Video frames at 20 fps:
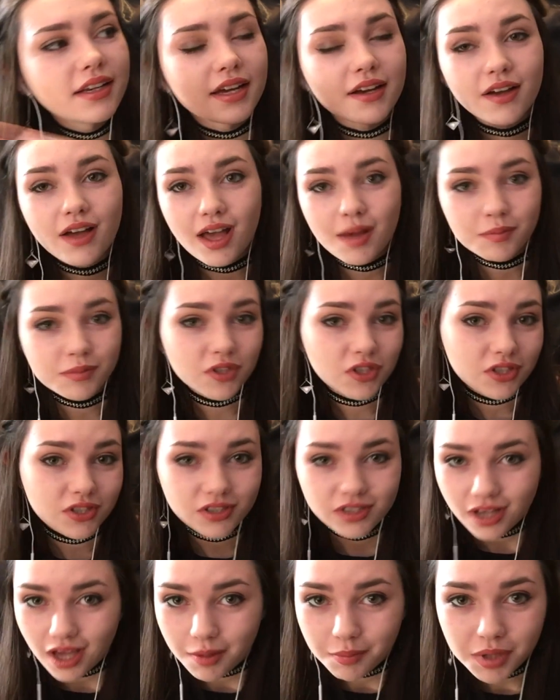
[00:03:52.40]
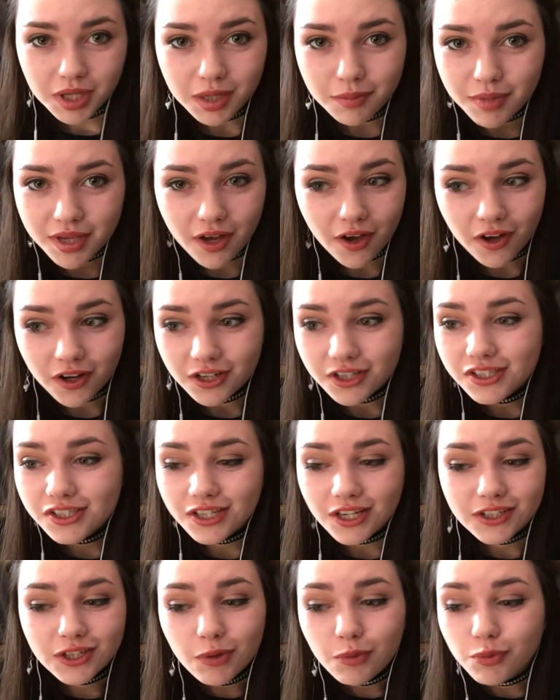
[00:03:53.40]
Now, I'm gonna be
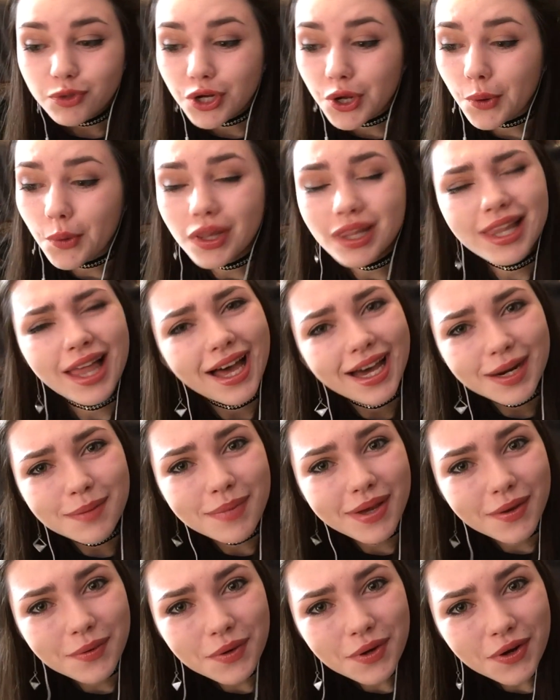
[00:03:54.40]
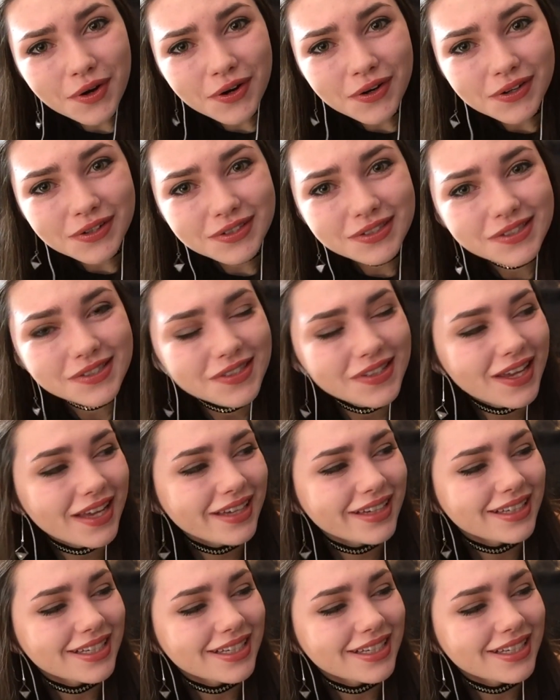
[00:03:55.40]
honest, I don't know a lot about cars,